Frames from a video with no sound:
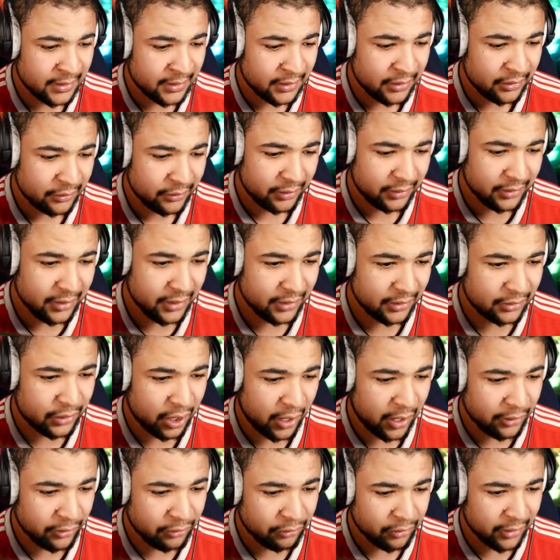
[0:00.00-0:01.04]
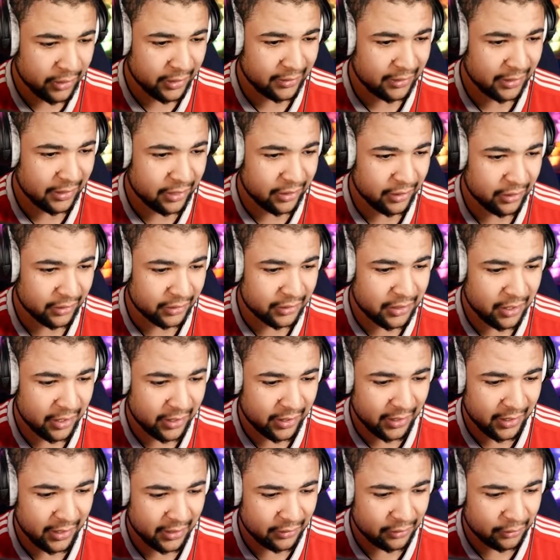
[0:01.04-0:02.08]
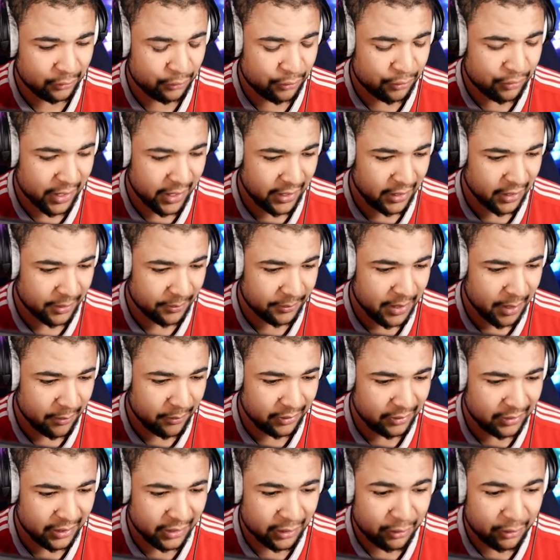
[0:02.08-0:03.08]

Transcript: So you see a Tundra as our third card. It is a train up. Can we see the